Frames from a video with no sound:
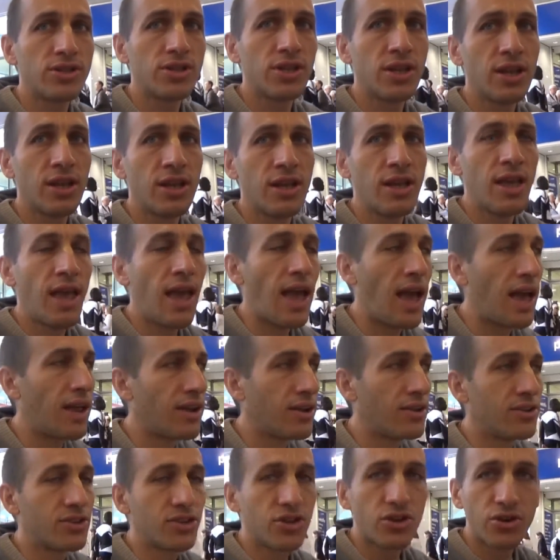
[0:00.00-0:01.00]
Yeah. And
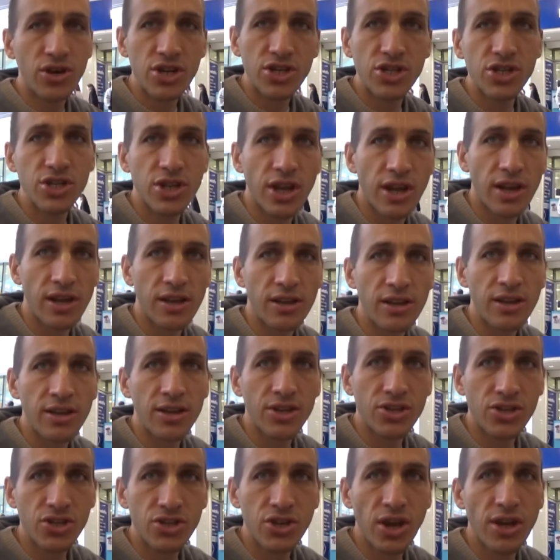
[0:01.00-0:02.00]
Krishna
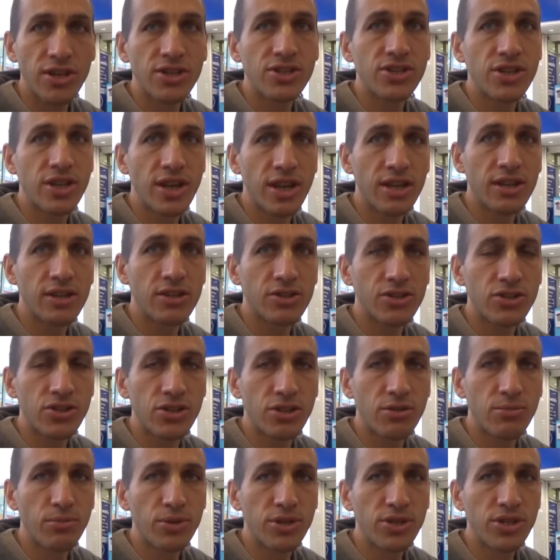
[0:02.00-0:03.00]
is transcendental to
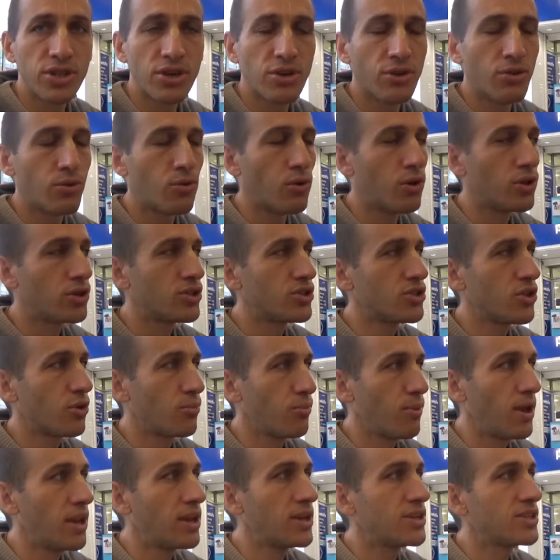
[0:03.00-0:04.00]
the material world. So
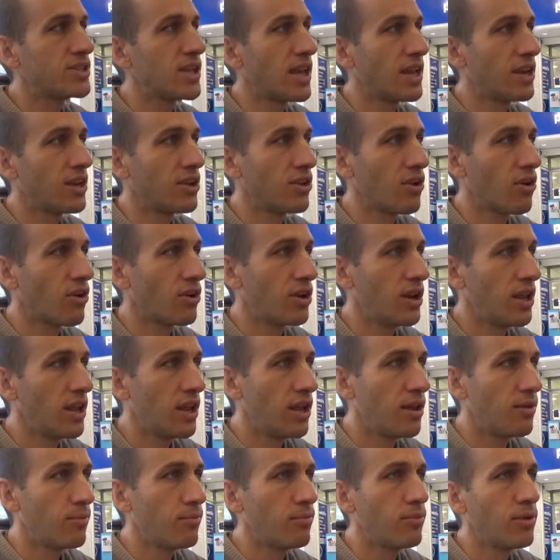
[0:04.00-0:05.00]
meditating on
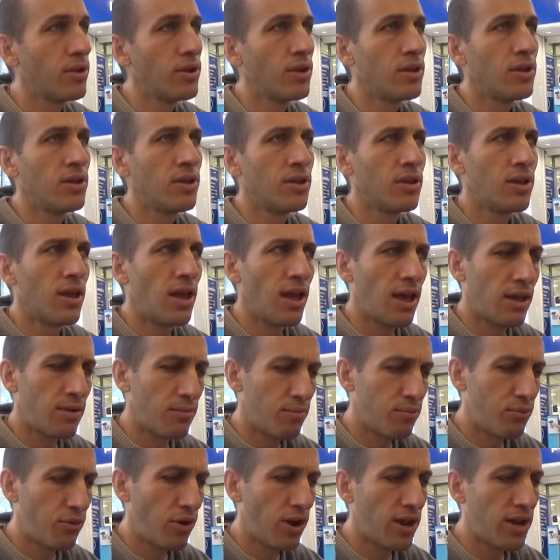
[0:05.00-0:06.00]
him and
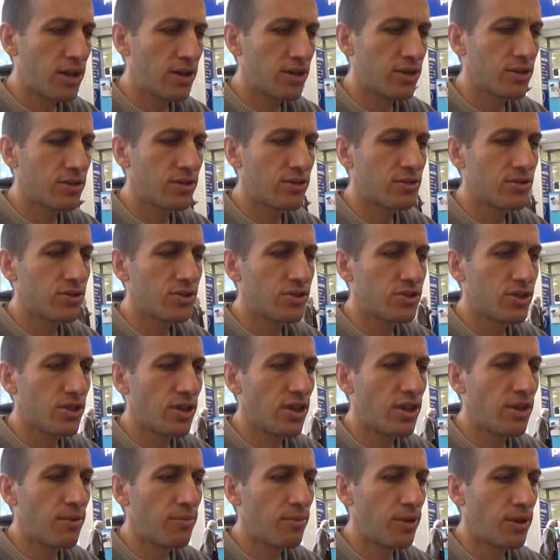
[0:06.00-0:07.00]
praying to
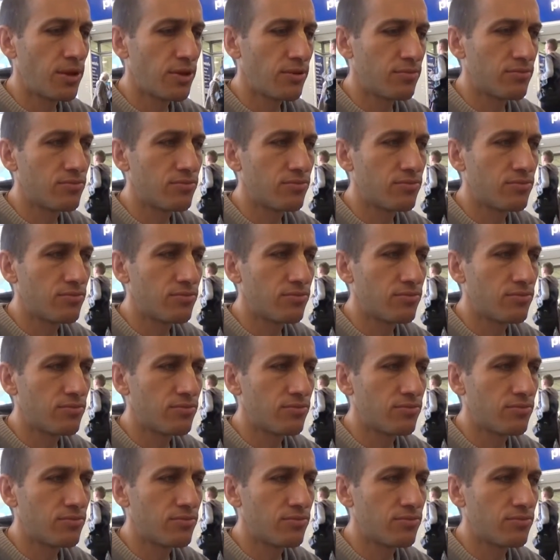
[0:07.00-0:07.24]
him, and